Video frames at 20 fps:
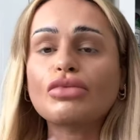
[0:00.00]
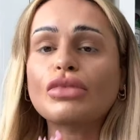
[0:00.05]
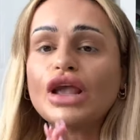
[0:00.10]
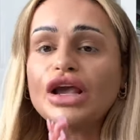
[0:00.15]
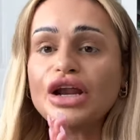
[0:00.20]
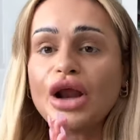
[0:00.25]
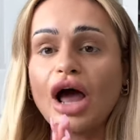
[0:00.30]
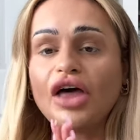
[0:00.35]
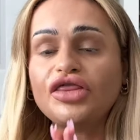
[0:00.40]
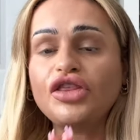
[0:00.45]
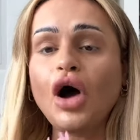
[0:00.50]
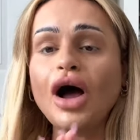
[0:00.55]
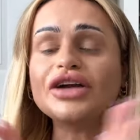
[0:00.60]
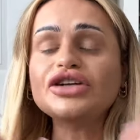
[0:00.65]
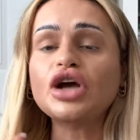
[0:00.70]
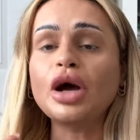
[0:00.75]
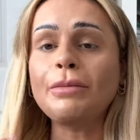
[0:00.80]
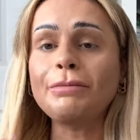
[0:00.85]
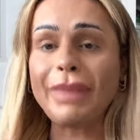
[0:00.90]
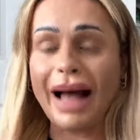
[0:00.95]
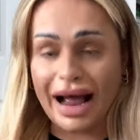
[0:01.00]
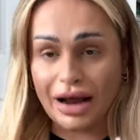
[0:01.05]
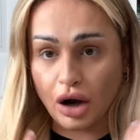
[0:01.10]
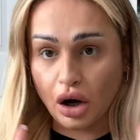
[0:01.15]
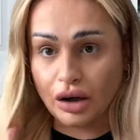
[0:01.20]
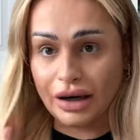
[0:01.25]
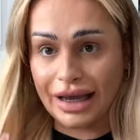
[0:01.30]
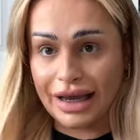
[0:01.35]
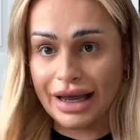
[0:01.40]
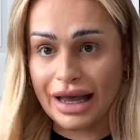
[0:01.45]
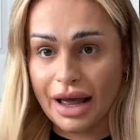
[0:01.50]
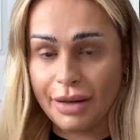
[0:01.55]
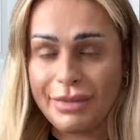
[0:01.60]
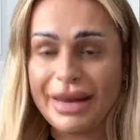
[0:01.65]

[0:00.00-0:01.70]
you know, I thought I'd come back on here,